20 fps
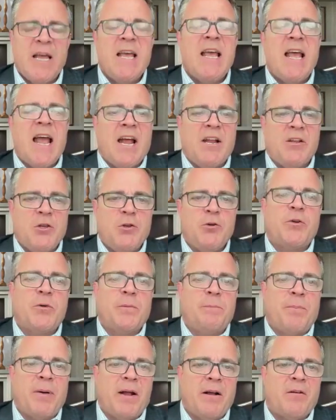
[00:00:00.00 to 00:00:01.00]
Mm-hmm. And you
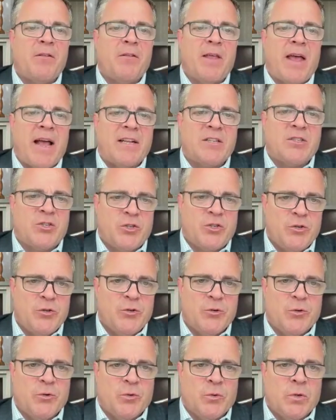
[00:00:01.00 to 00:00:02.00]
compare that
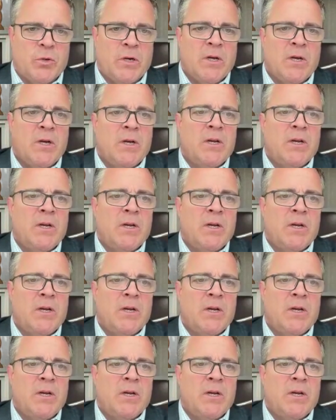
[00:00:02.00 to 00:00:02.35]
to